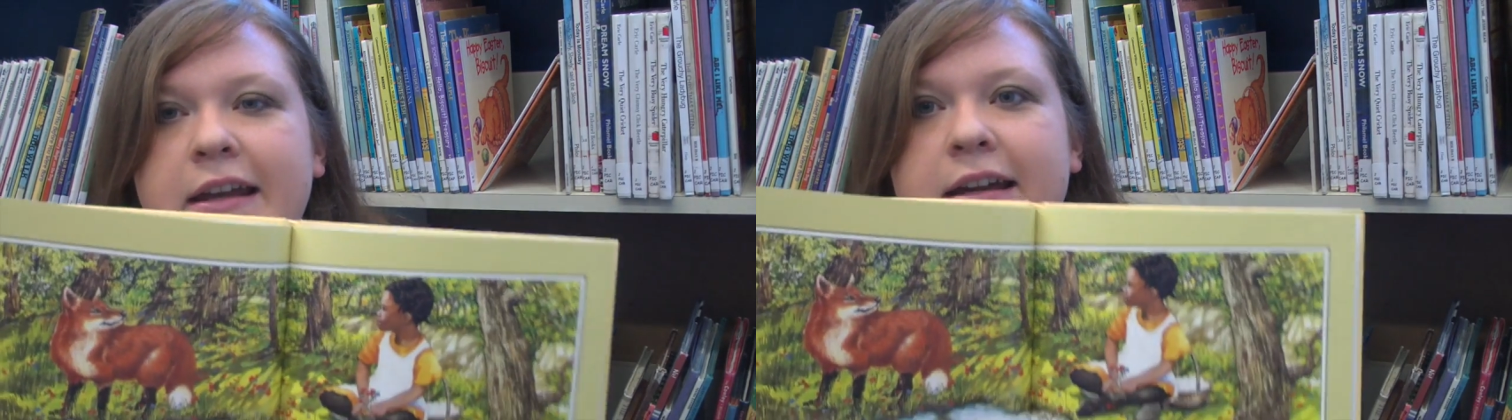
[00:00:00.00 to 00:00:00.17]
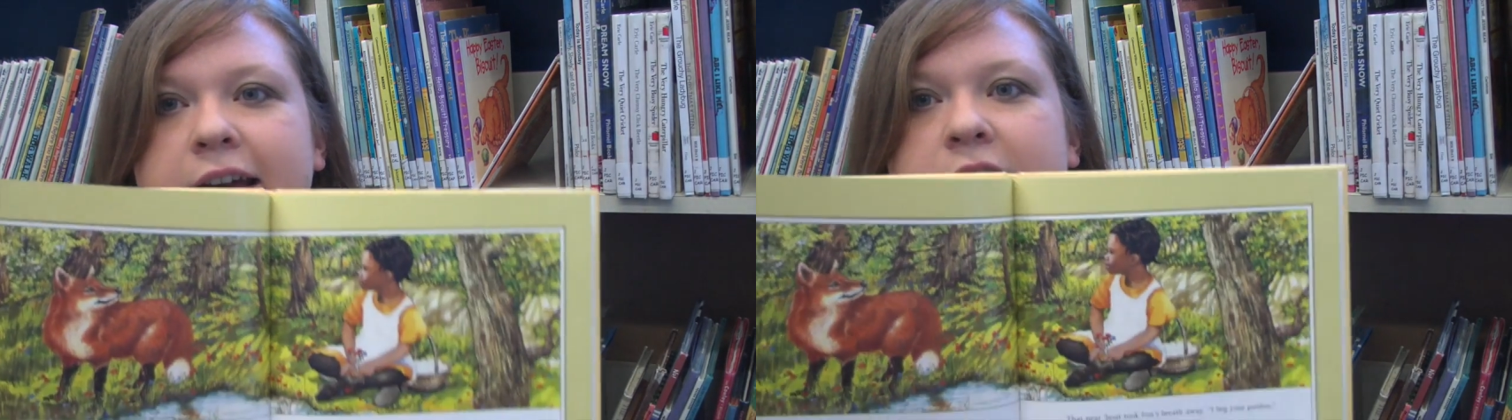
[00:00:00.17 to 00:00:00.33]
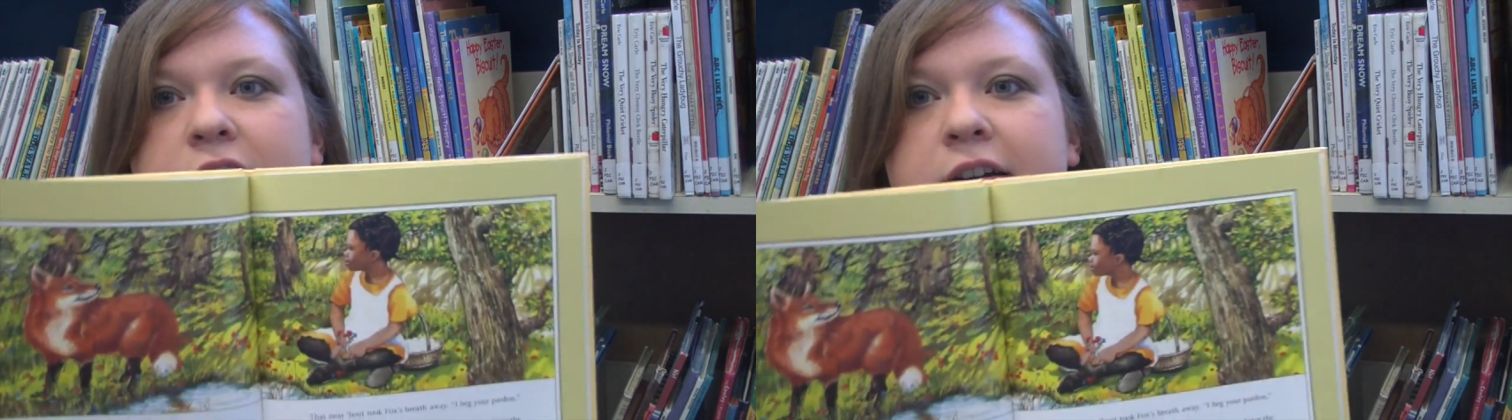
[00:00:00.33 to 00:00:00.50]

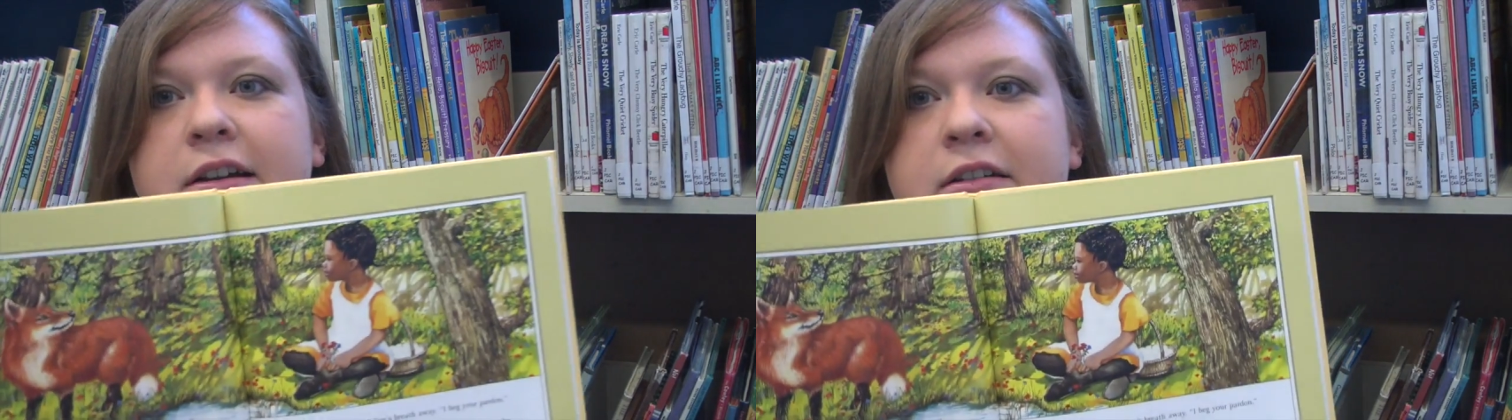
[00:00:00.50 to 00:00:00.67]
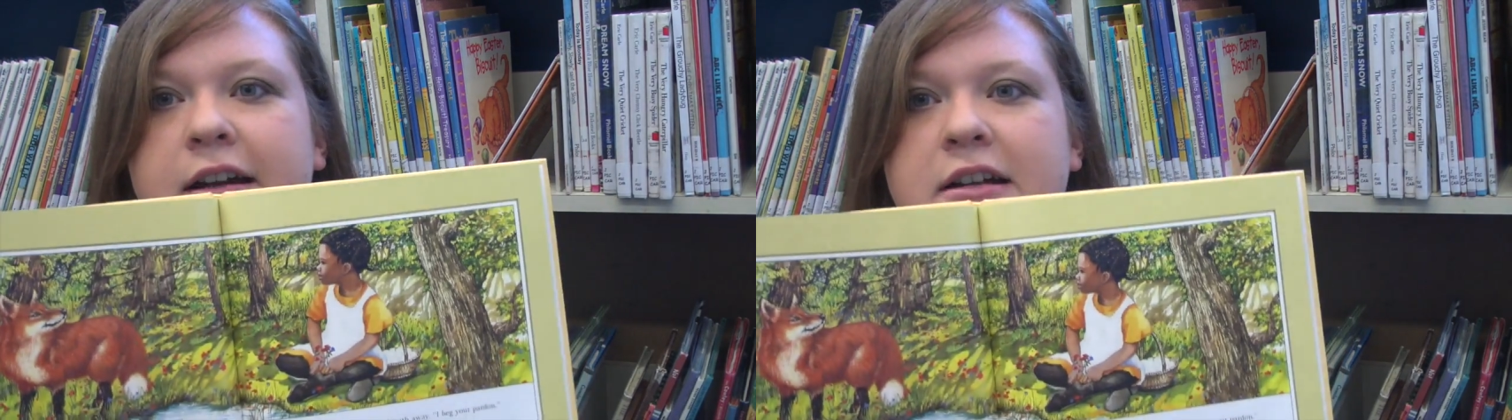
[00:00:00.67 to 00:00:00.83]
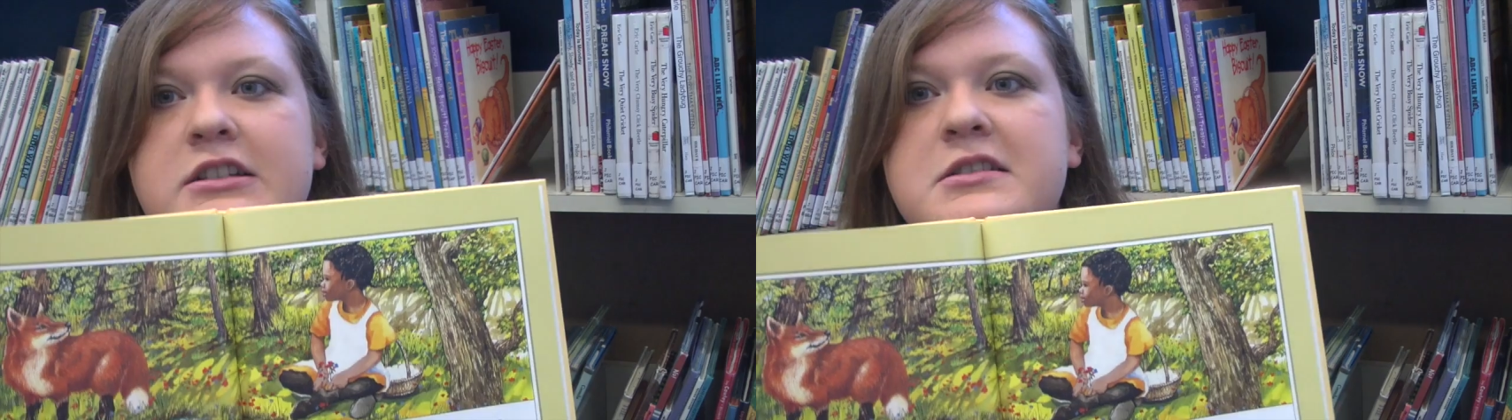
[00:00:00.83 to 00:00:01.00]
and her
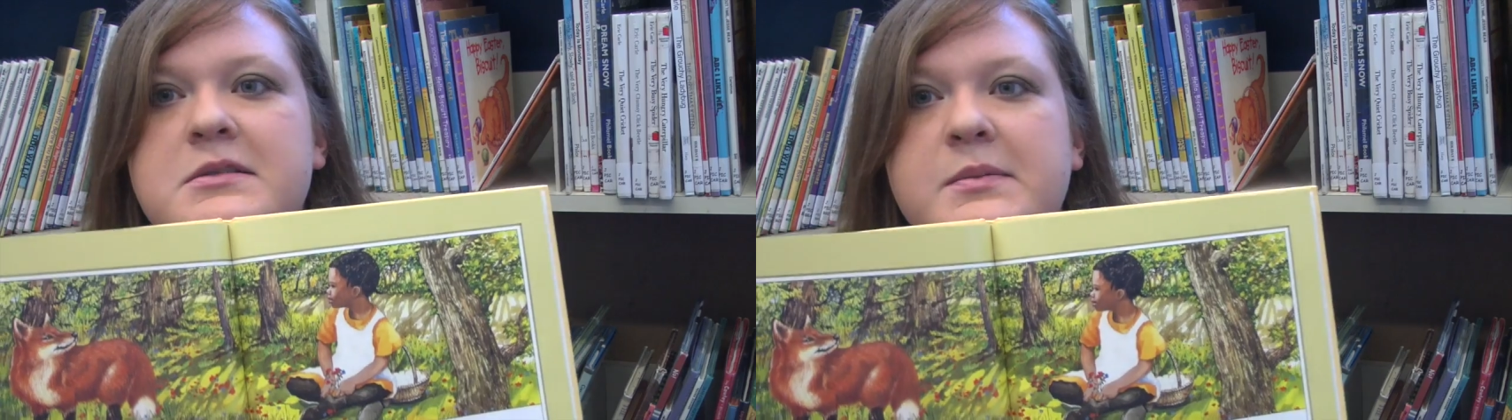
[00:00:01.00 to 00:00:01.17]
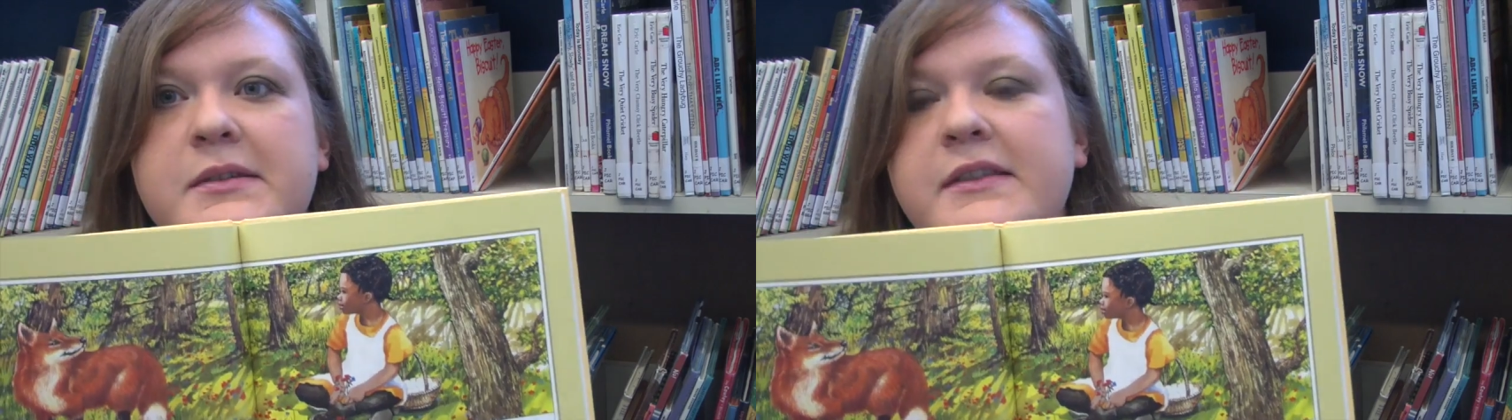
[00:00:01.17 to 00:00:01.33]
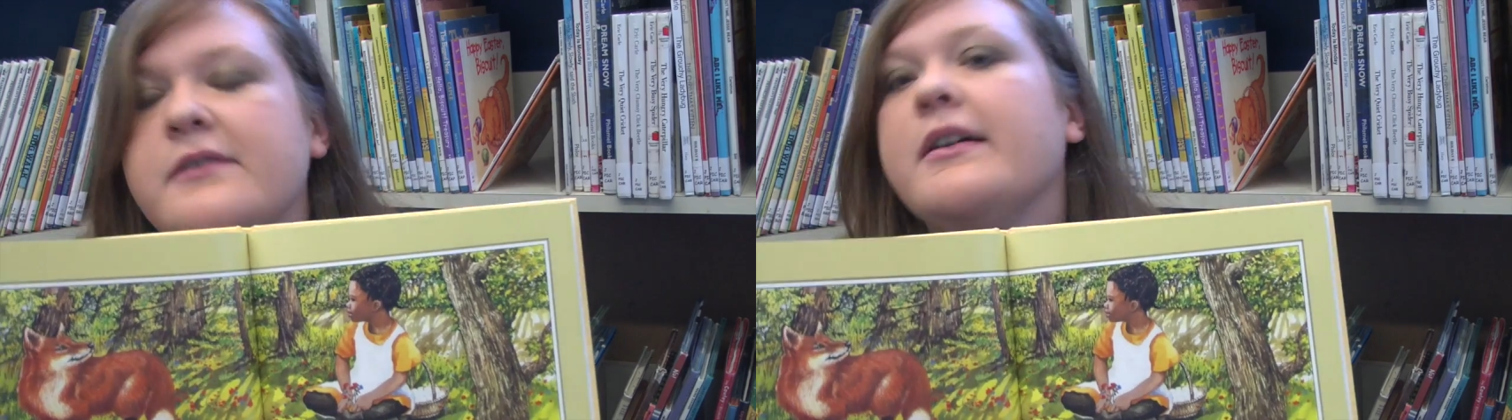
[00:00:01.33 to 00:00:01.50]
interactions
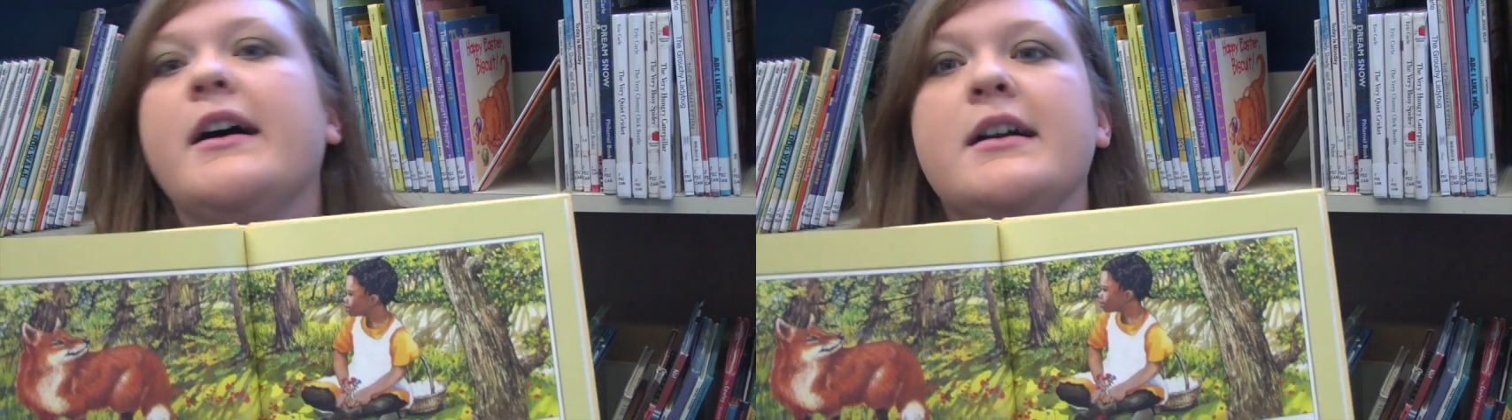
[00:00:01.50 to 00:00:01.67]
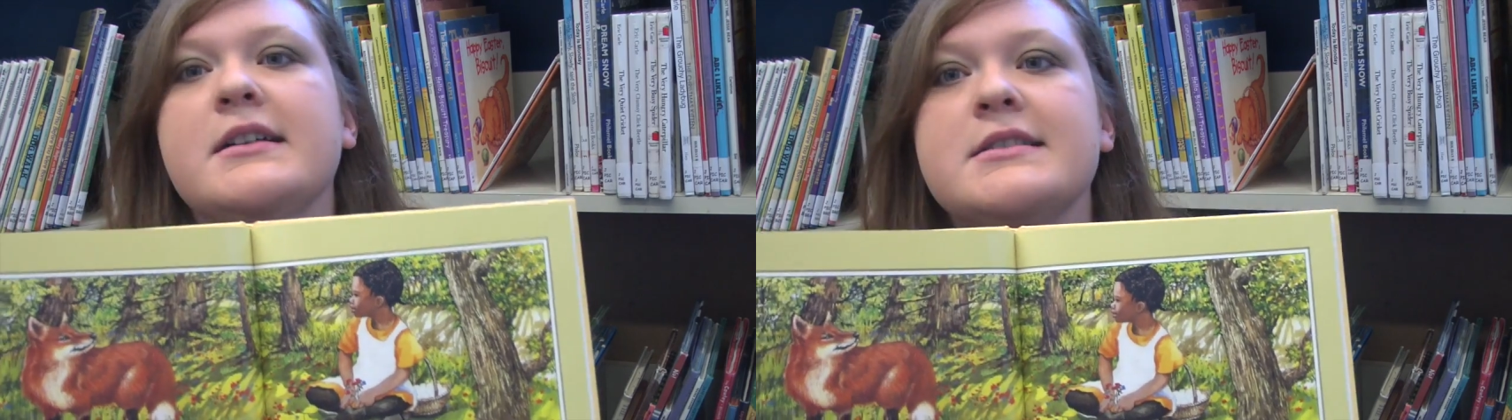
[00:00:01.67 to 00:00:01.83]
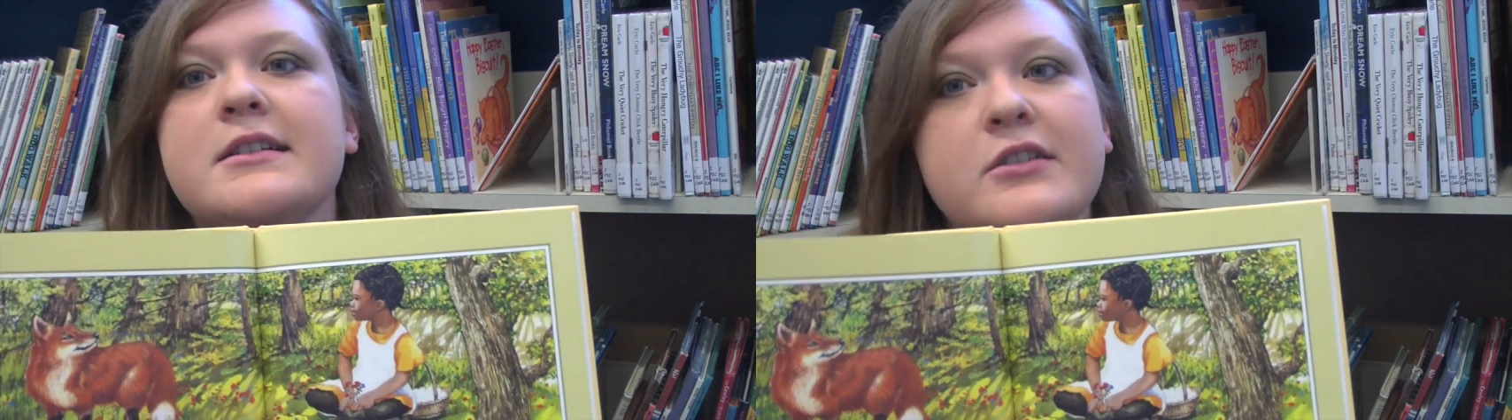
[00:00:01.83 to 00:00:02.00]
with the
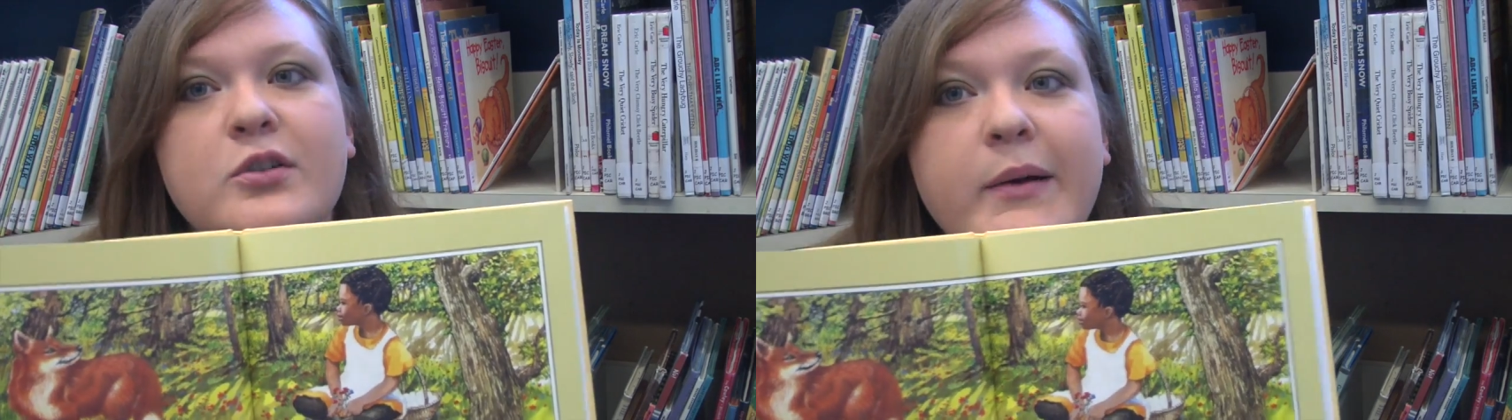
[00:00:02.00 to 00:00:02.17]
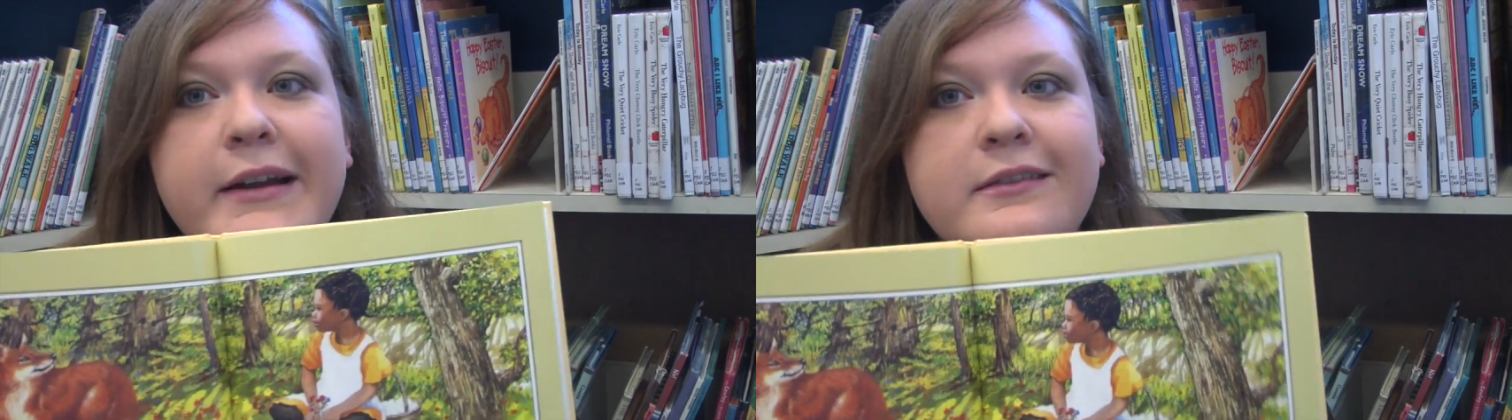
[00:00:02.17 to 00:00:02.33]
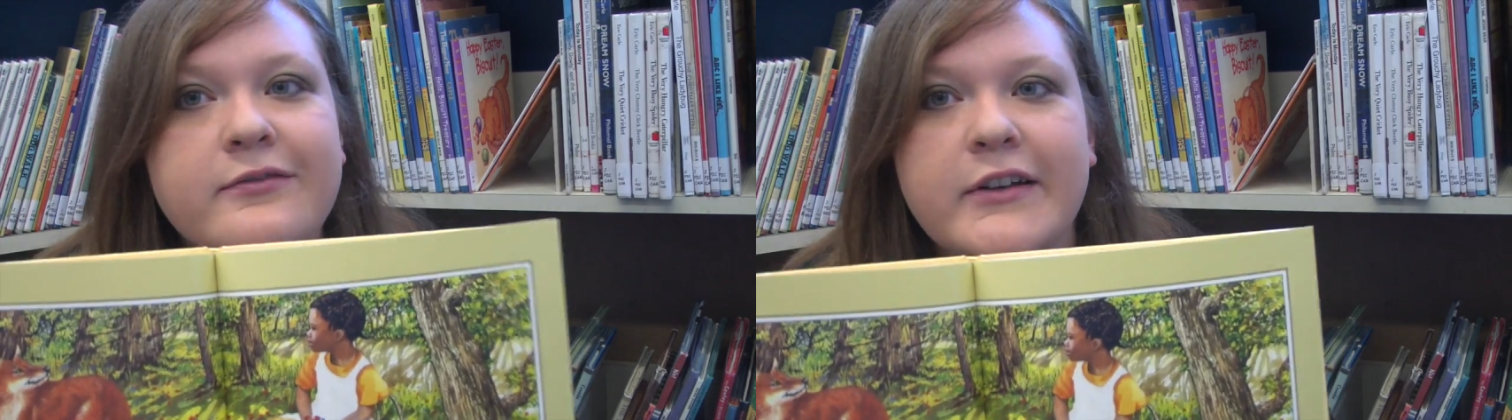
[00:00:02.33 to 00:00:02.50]
fox are quite